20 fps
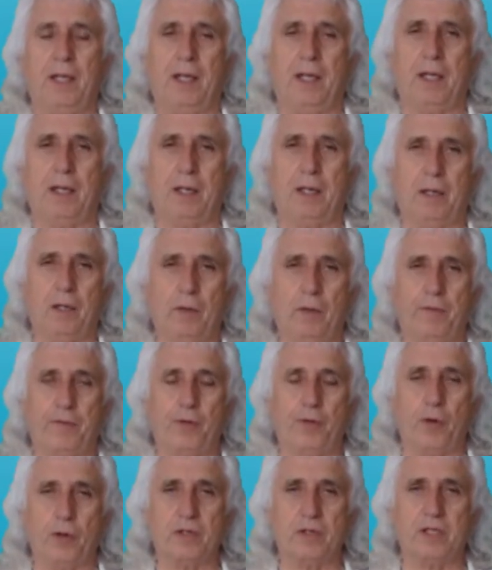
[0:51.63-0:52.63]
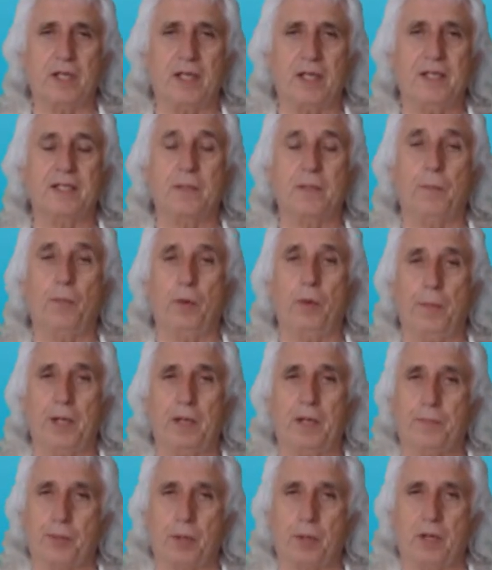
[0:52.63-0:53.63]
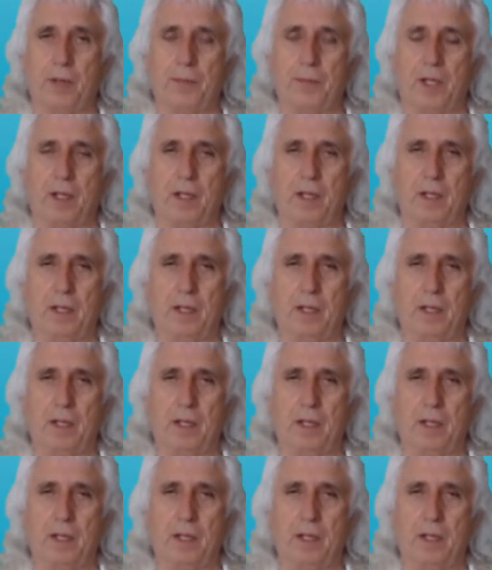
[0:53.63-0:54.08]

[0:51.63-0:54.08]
And the fourth is mobile programming.